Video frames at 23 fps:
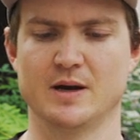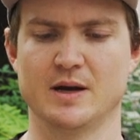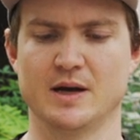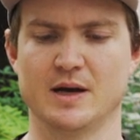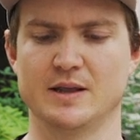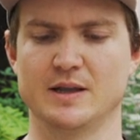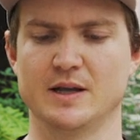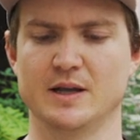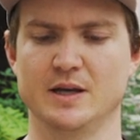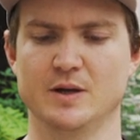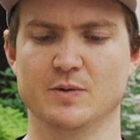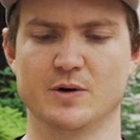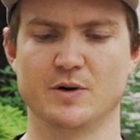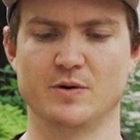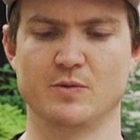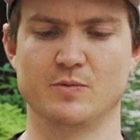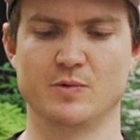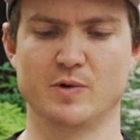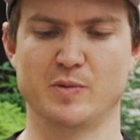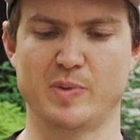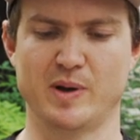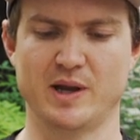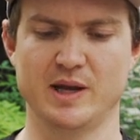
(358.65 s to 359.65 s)
and then you want to
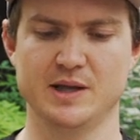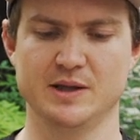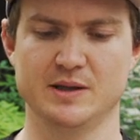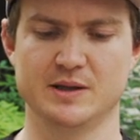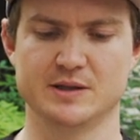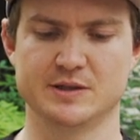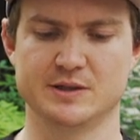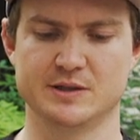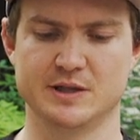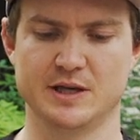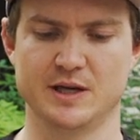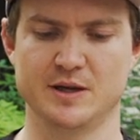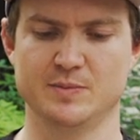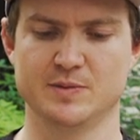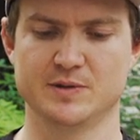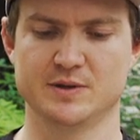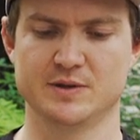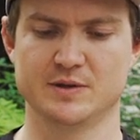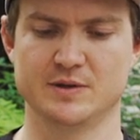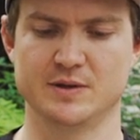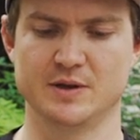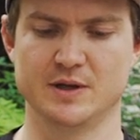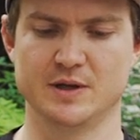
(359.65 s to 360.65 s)
repeat the
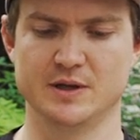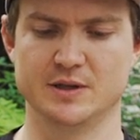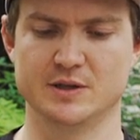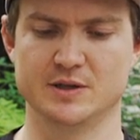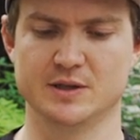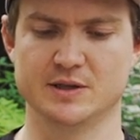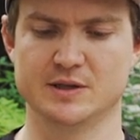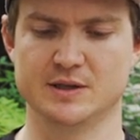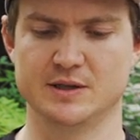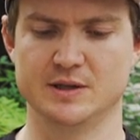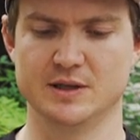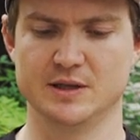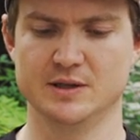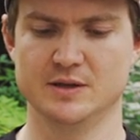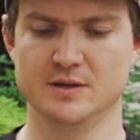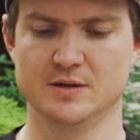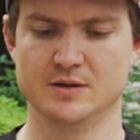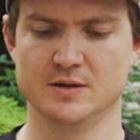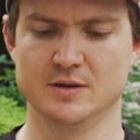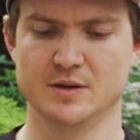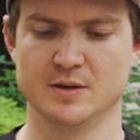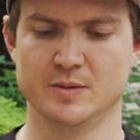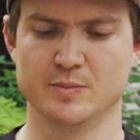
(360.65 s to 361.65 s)
steps that you just did,
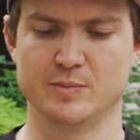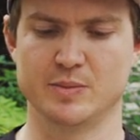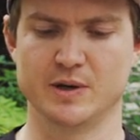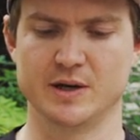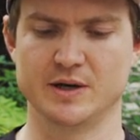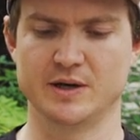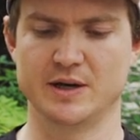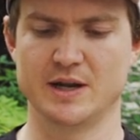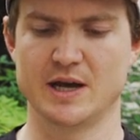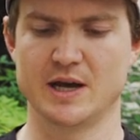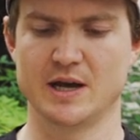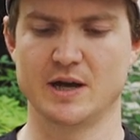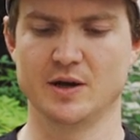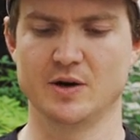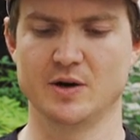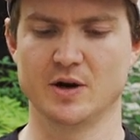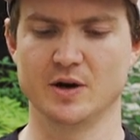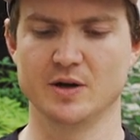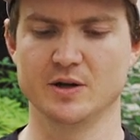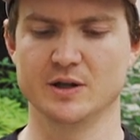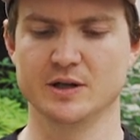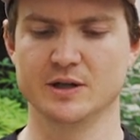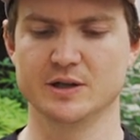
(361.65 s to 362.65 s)
but now
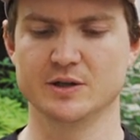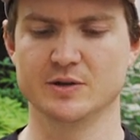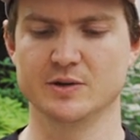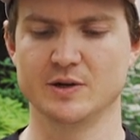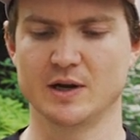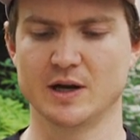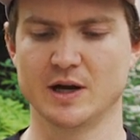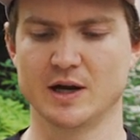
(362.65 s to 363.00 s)
you're only doing